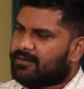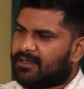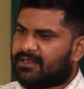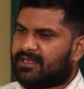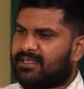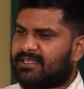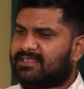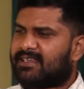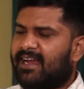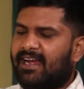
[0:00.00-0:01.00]

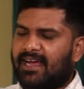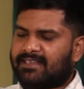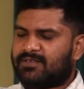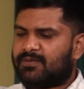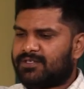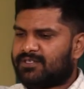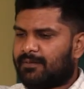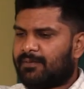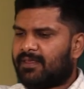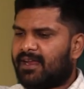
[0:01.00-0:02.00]
That's great. I just want to
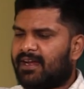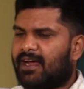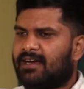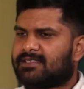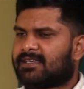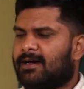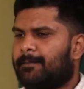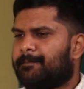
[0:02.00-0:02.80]
stop you there and ask,